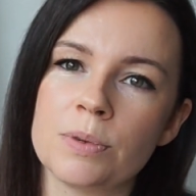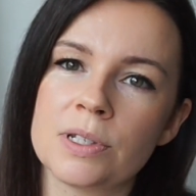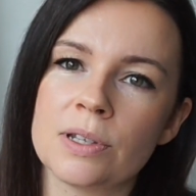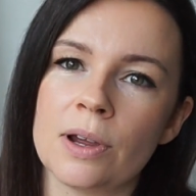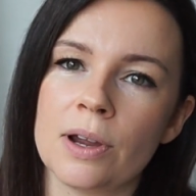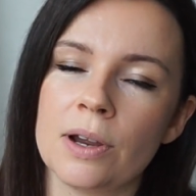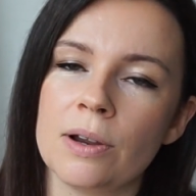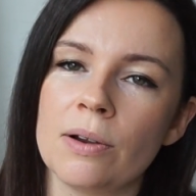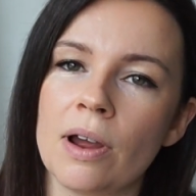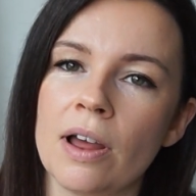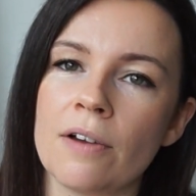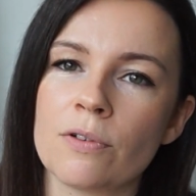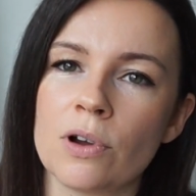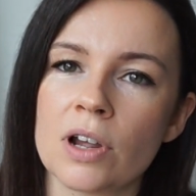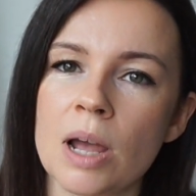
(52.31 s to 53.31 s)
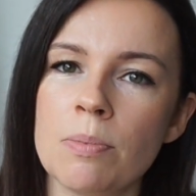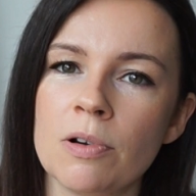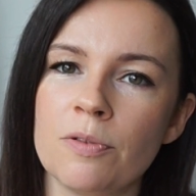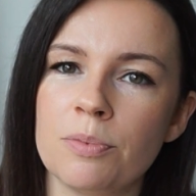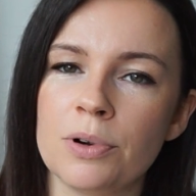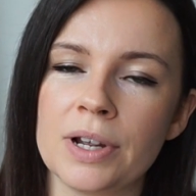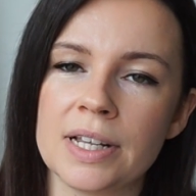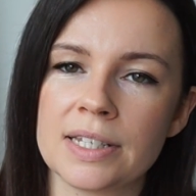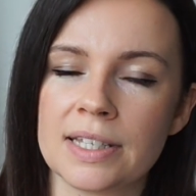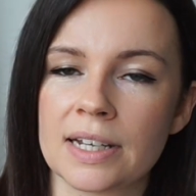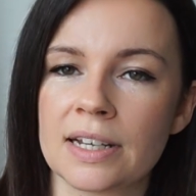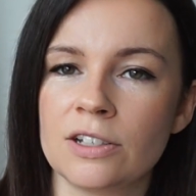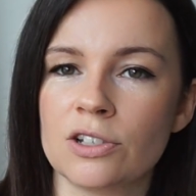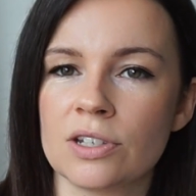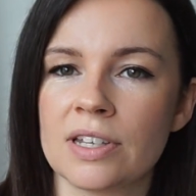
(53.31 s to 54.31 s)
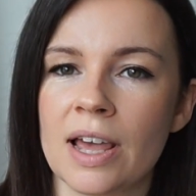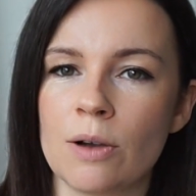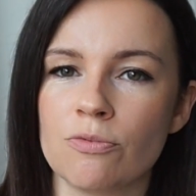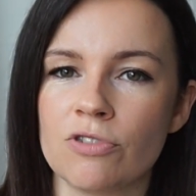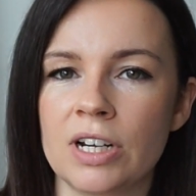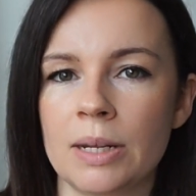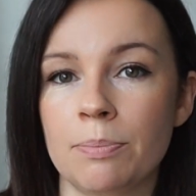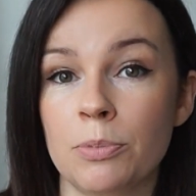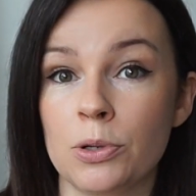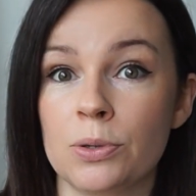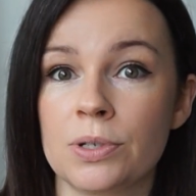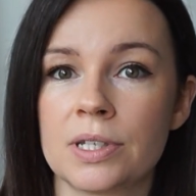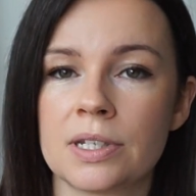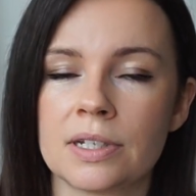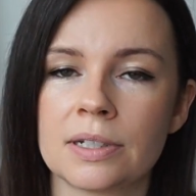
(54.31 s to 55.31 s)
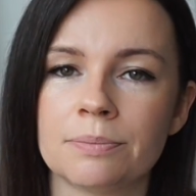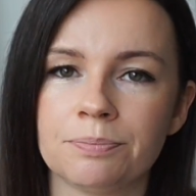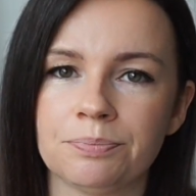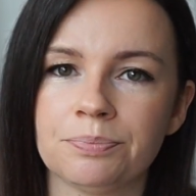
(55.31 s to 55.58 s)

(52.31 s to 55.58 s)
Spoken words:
So I've got a couple of points that can just help really boost